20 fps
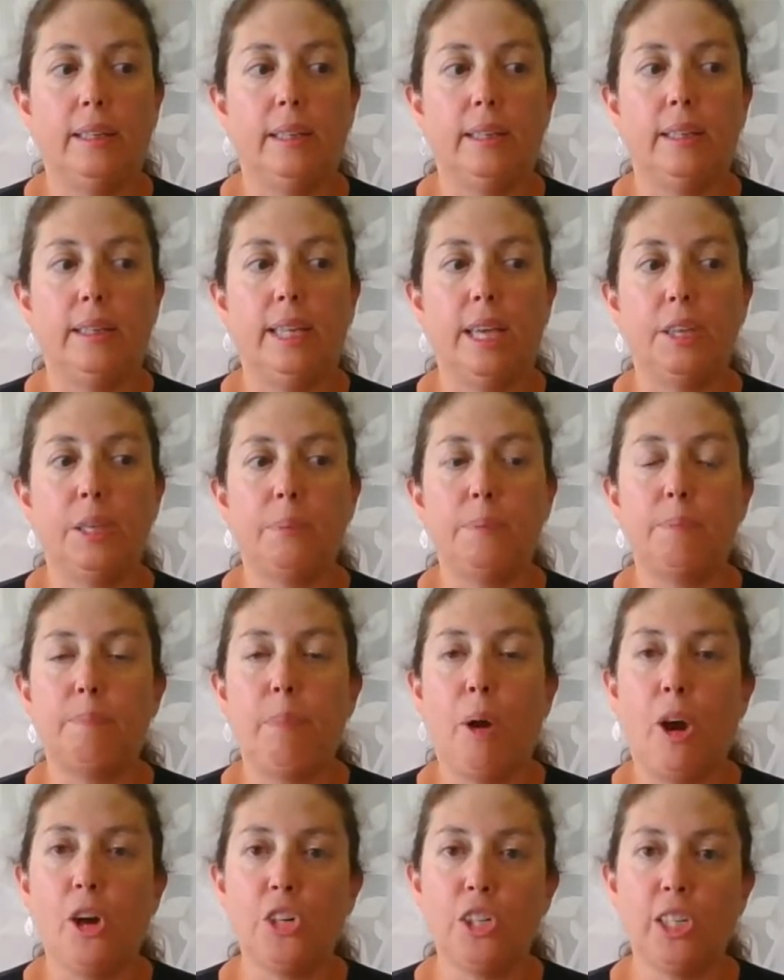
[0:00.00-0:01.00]
Now the
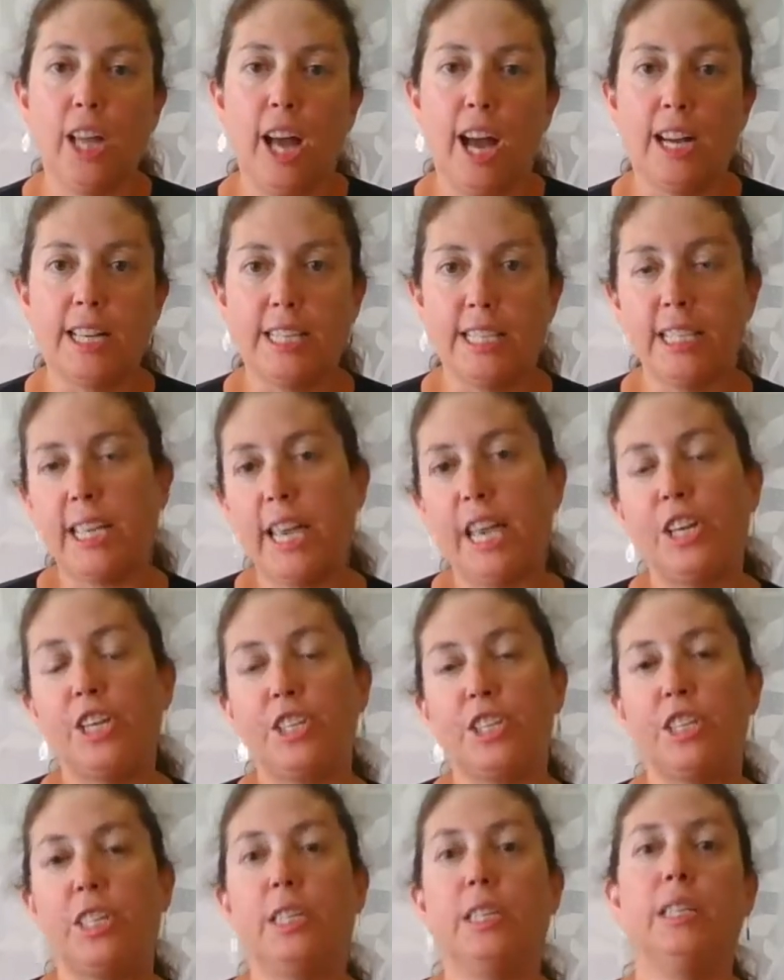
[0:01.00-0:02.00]
partial
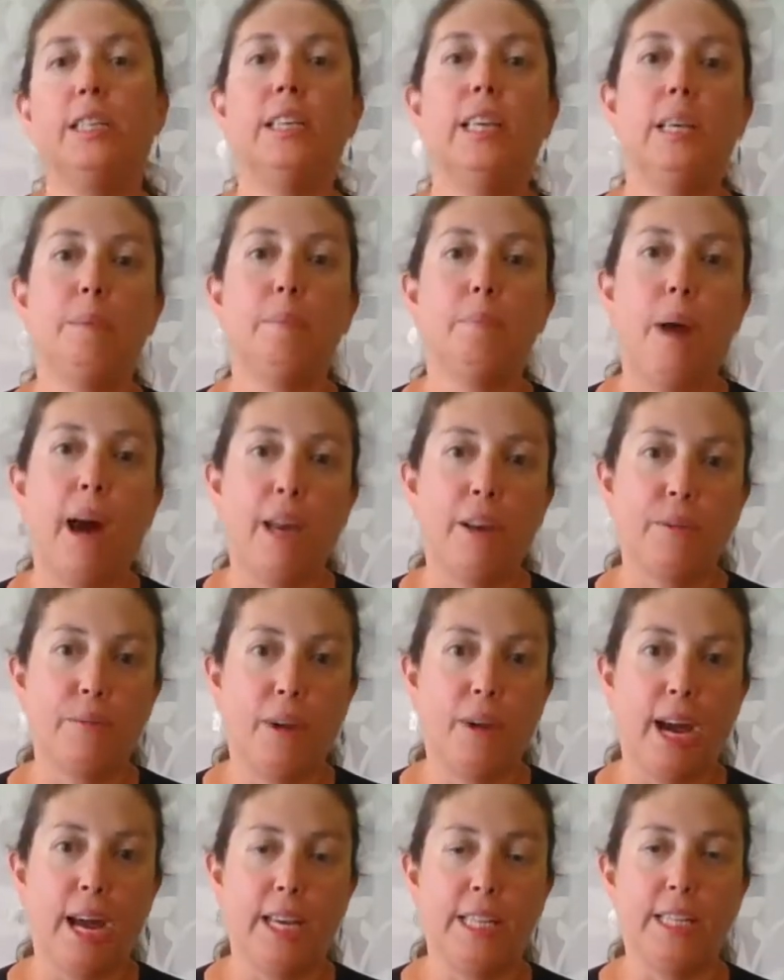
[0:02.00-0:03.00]
oxidation, it
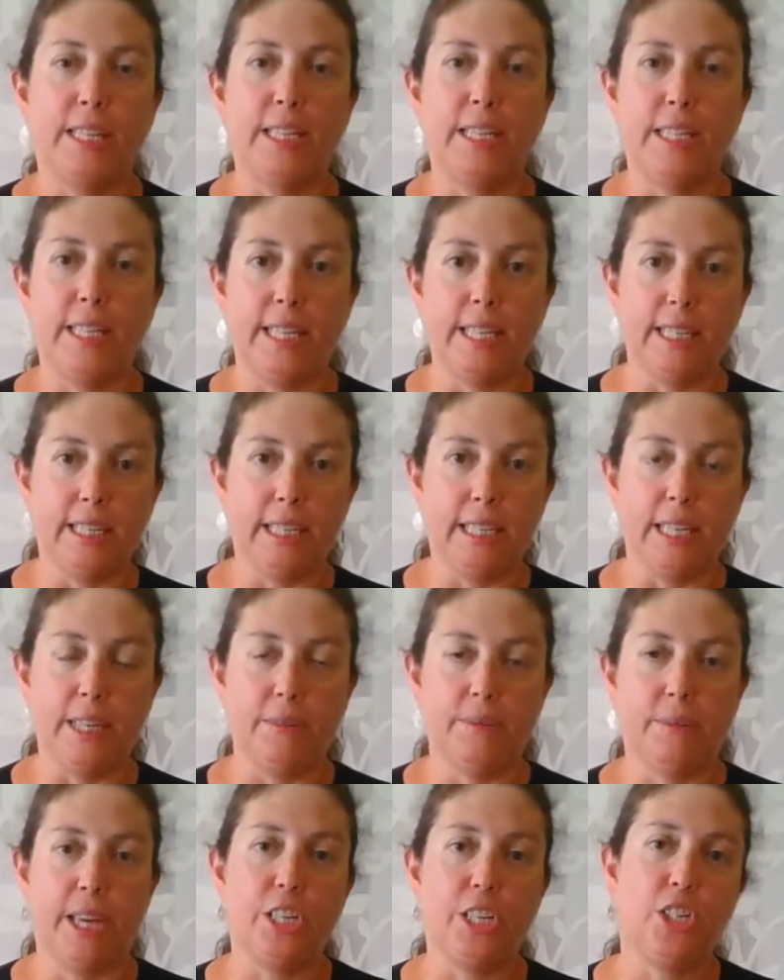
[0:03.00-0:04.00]
modifies the tea
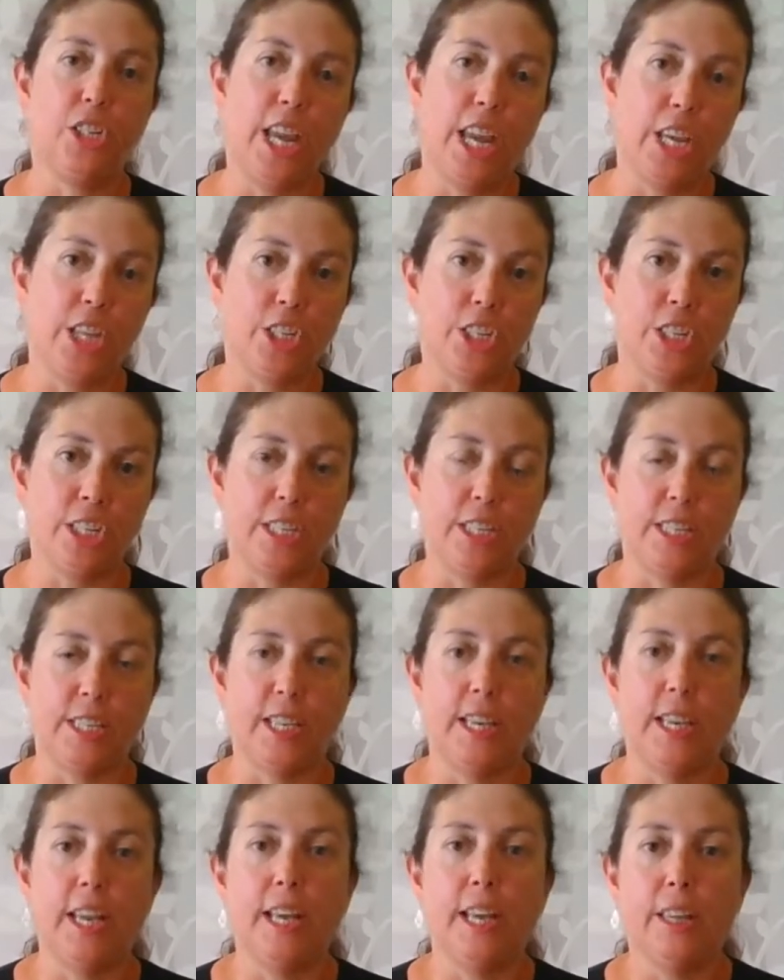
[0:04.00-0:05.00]
leaf and changes
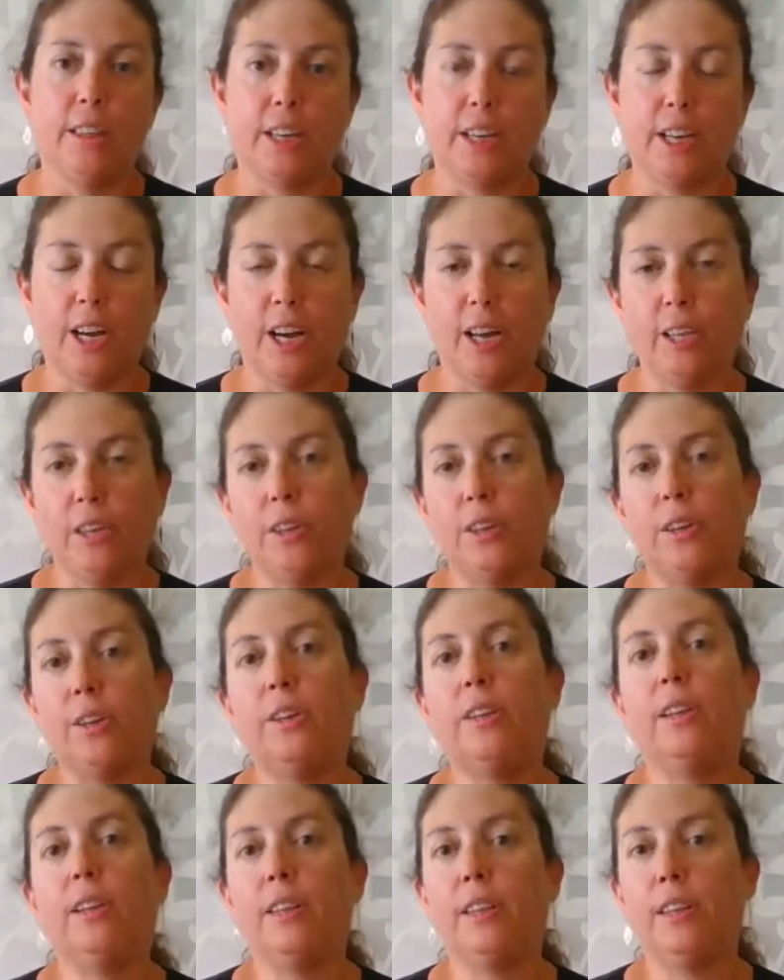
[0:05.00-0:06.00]
the
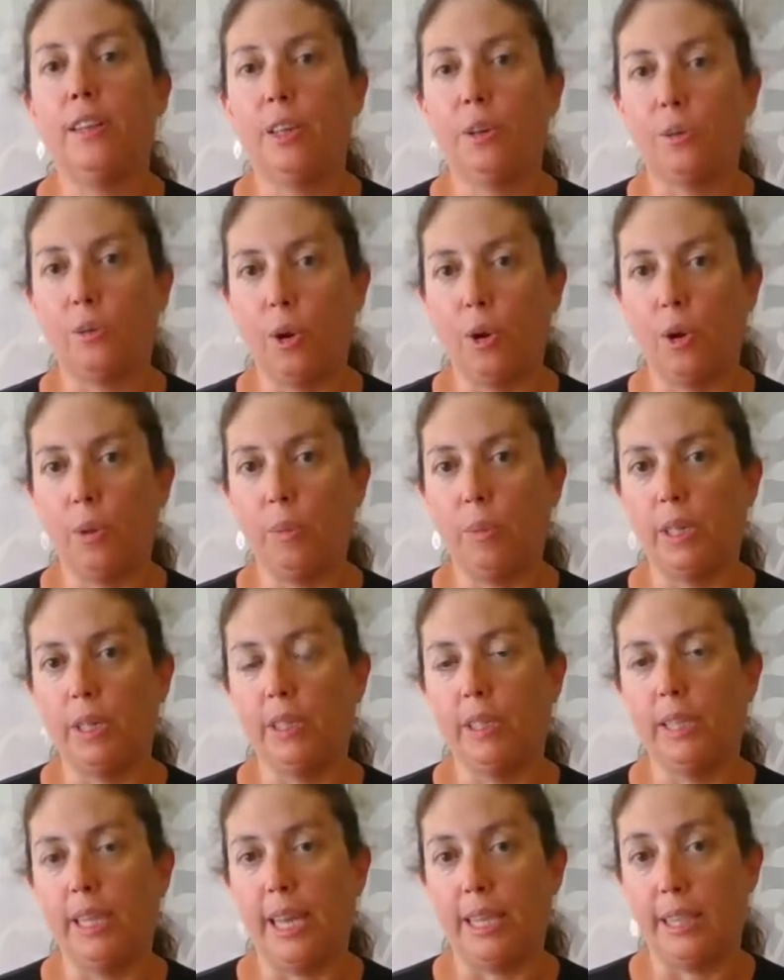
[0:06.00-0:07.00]
color, the
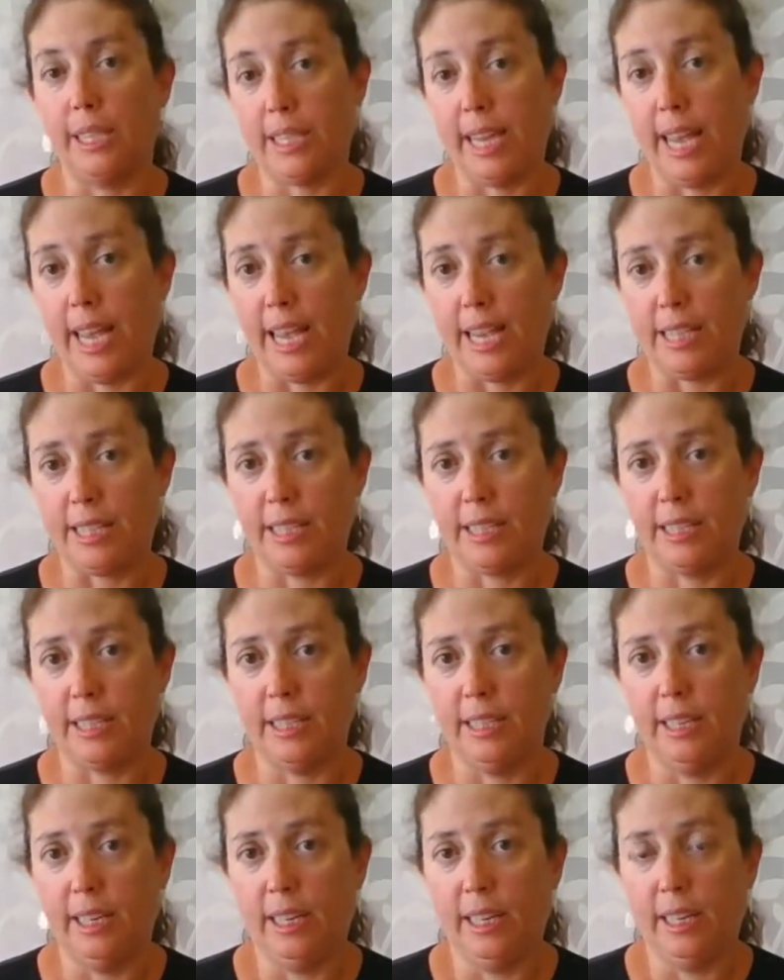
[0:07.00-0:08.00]
aroma, and the taste.
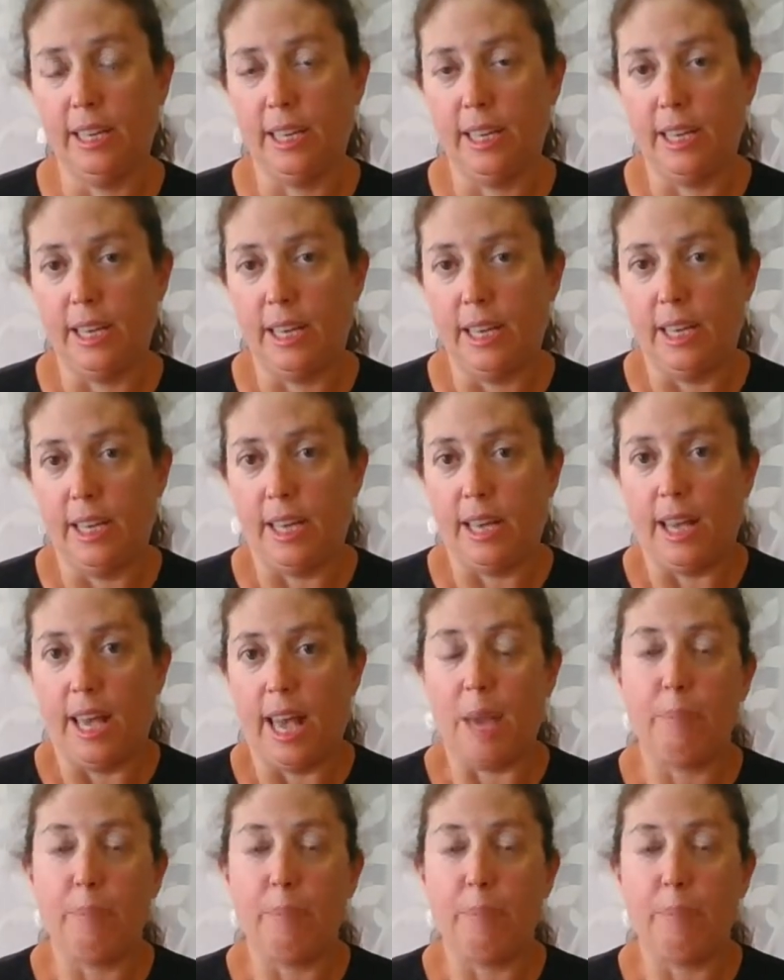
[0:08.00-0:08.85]
And